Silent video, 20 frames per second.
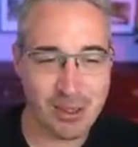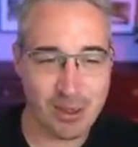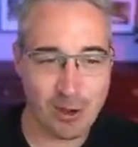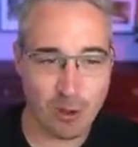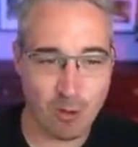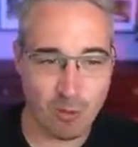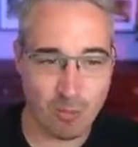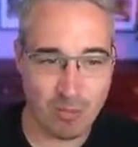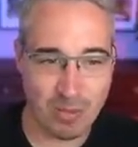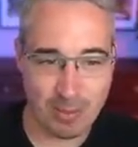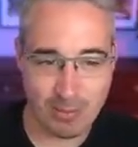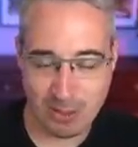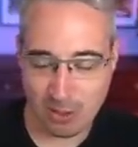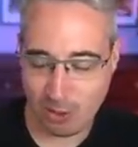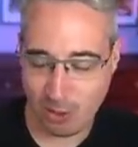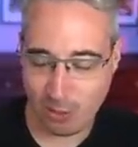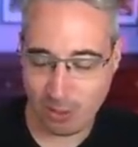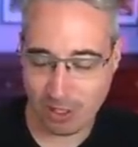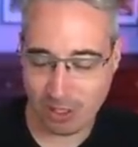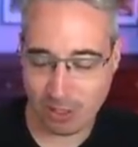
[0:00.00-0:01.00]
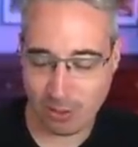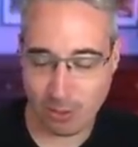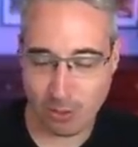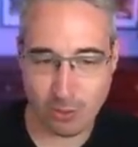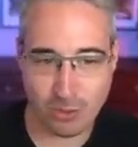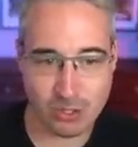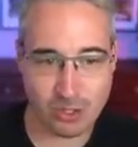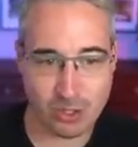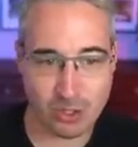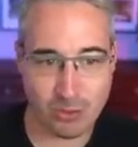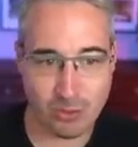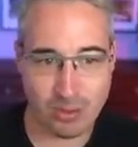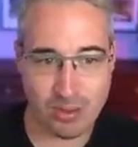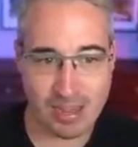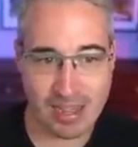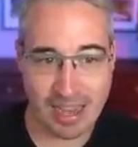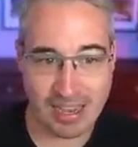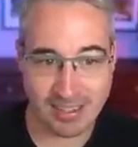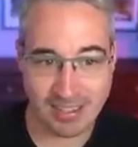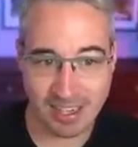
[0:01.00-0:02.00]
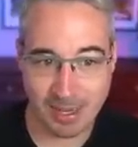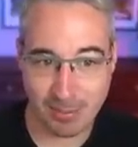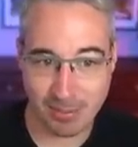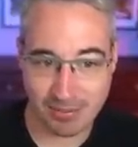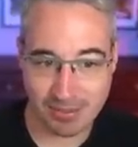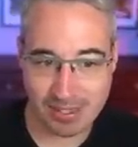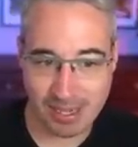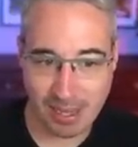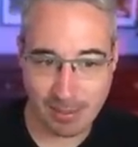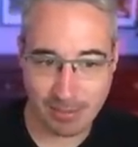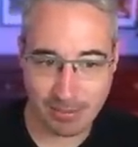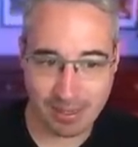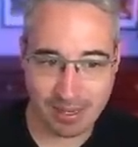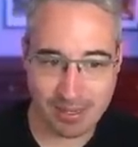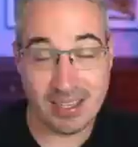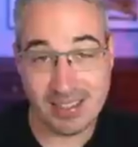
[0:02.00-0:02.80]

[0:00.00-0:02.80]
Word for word: though maybe you don't want to go to that type of step.